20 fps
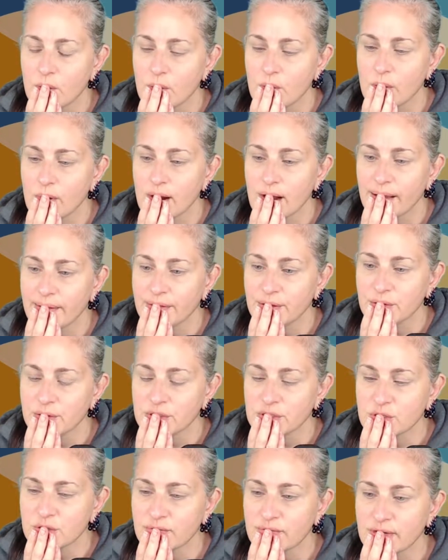or other
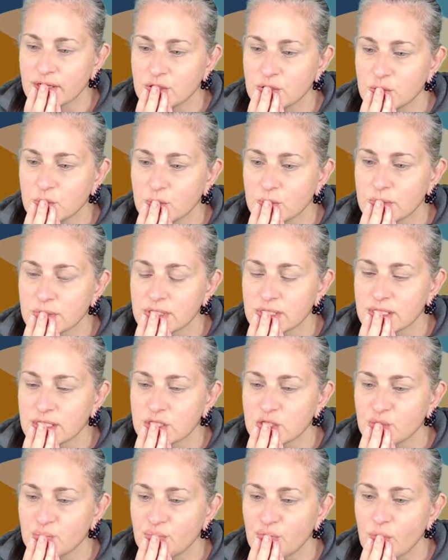survey tools
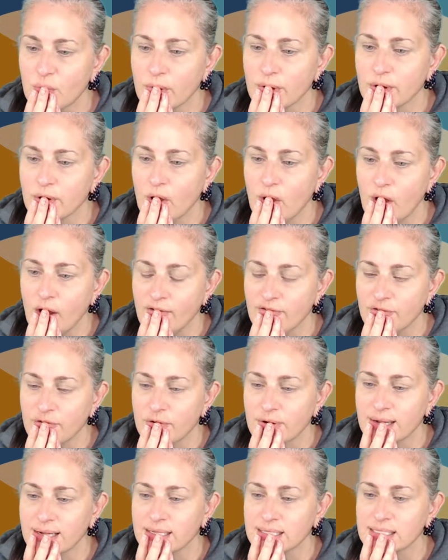support
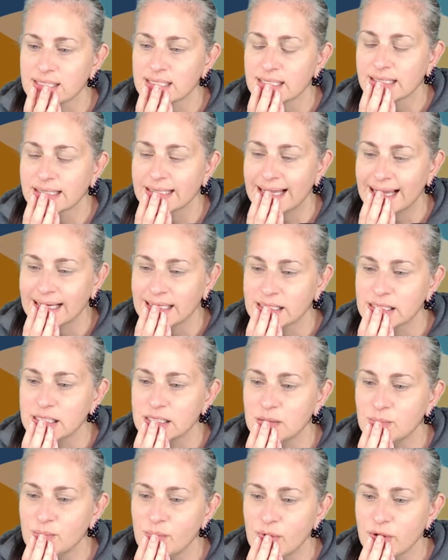offering
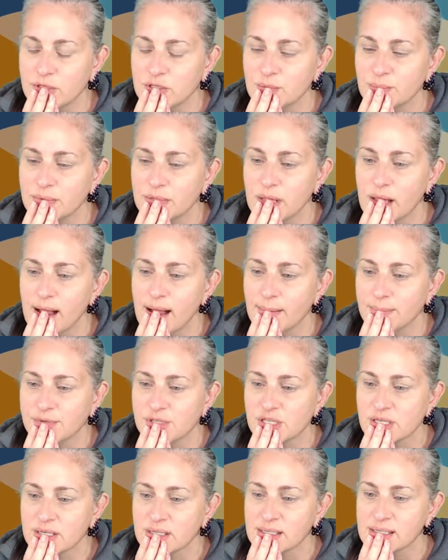selected multiple
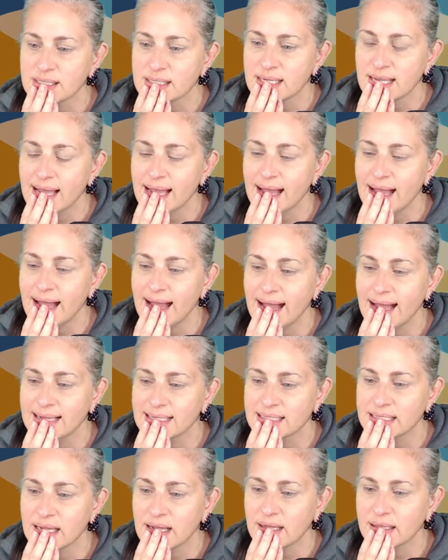options
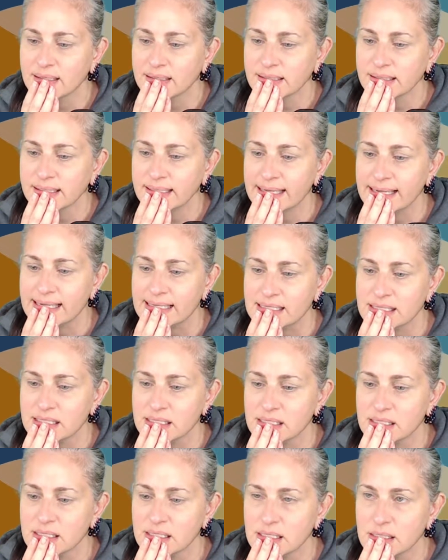as a
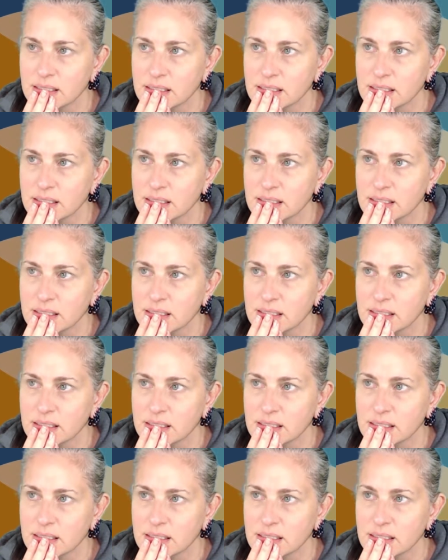list?